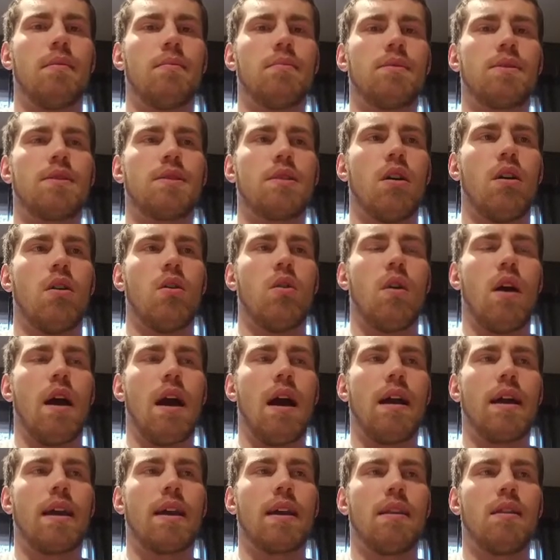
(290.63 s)
So
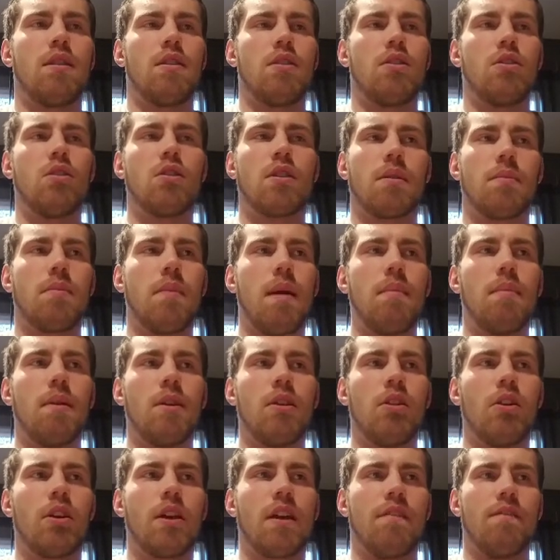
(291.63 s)
you could maybe
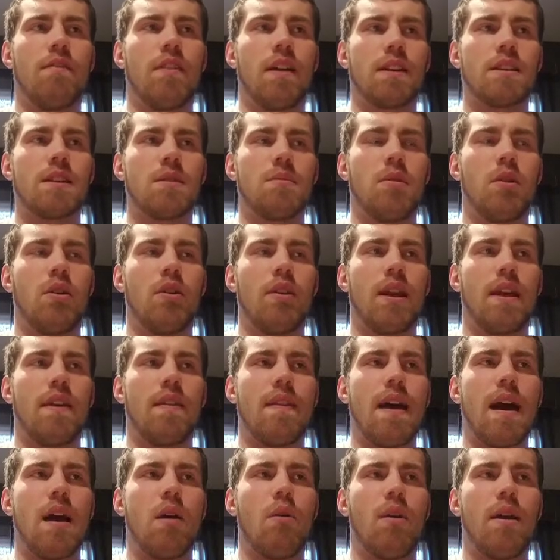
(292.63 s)
look at flexibility in
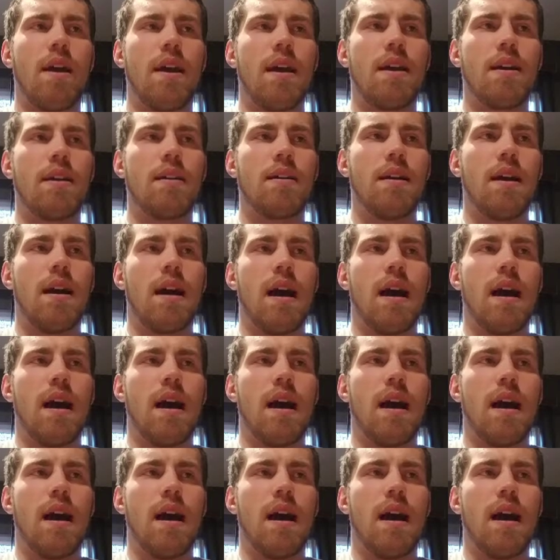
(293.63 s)
that way.